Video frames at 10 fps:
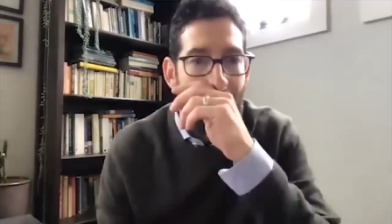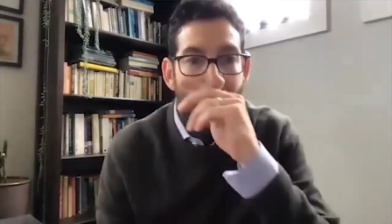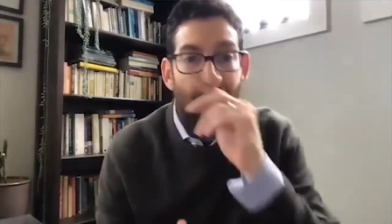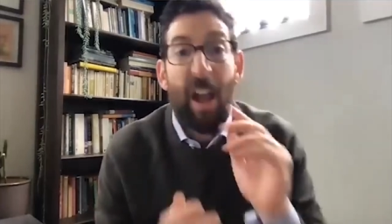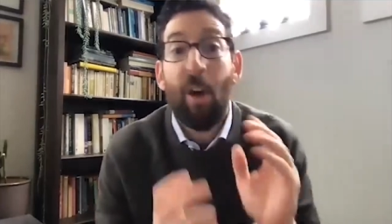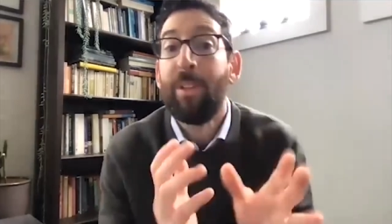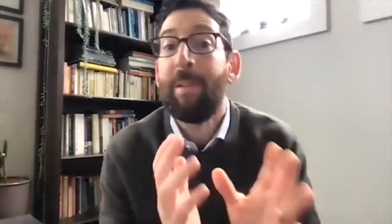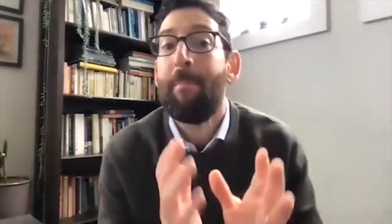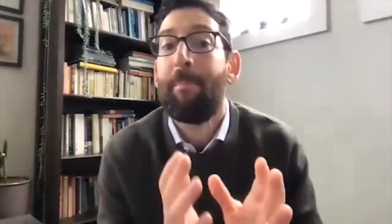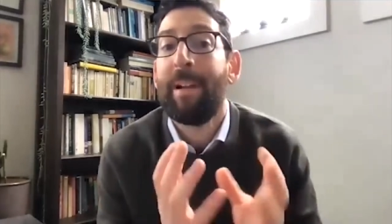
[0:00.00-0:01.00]
And I
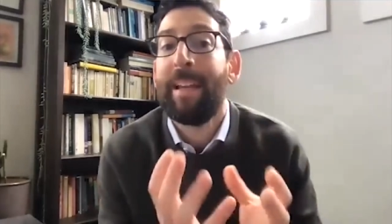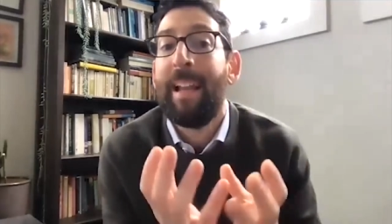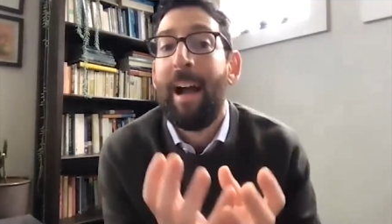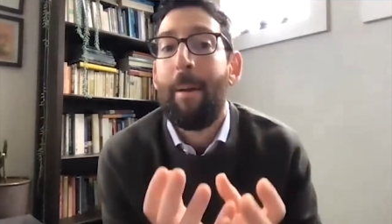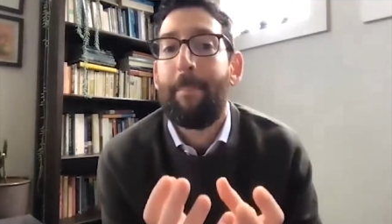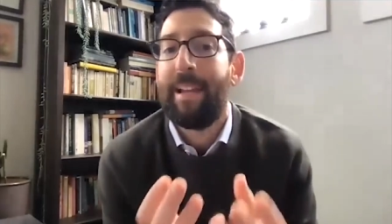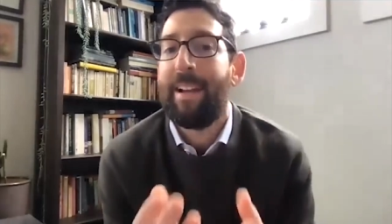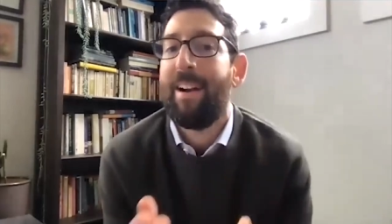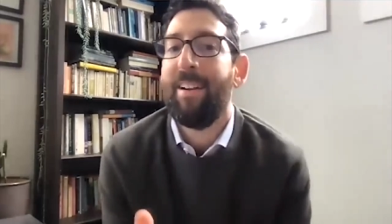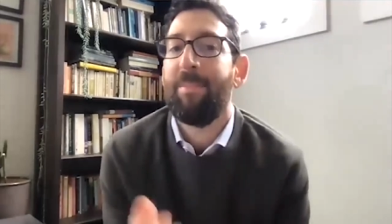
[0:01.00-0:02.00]
only bring it up
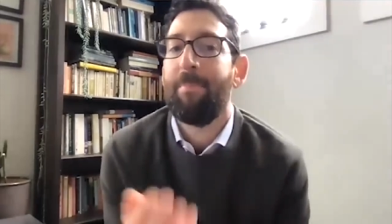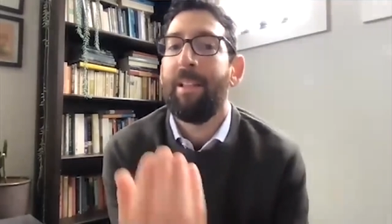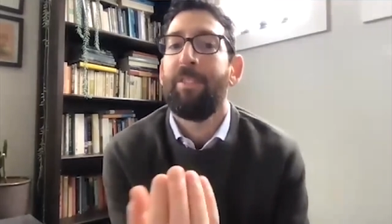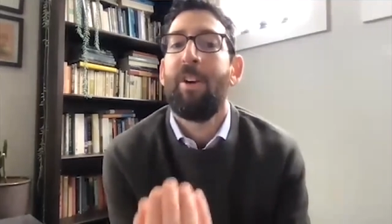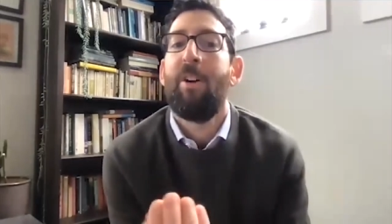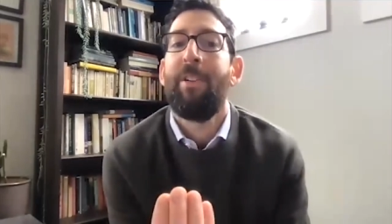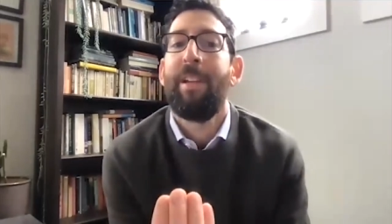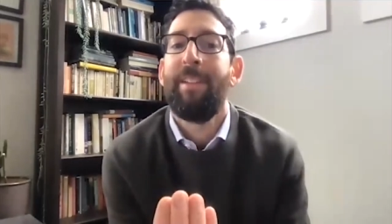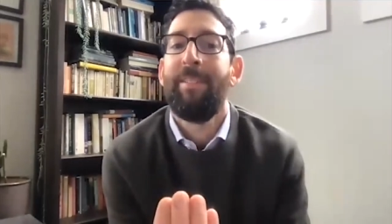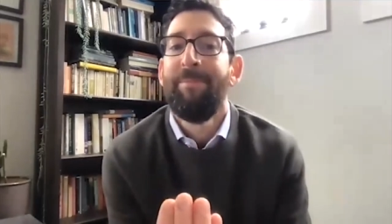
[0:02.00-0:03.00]
because
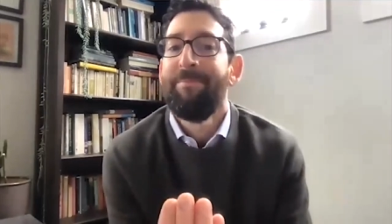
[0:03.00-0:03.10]
melatonin